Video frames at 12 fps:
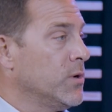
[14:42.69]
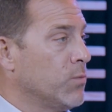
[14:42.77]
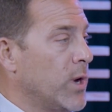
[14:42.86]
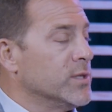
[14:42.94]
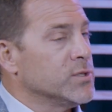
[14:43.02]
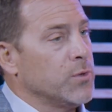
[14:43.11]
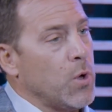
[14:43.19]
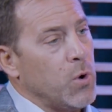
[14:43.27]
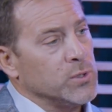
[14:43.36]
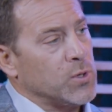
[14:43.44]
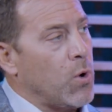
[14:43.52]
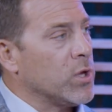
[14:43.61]
Okay. Right, so
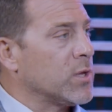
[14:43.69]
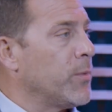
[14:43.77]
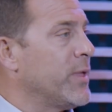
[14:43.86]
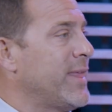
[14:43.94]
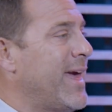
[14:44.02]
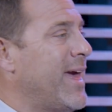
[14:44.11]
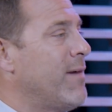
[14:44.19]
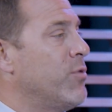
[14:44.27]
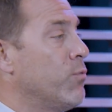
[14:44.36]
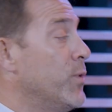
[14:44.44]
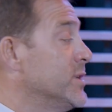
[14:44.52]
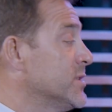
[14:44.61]
those ultimately that have
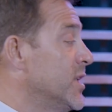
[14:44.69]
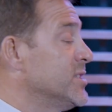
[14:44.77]
the risk,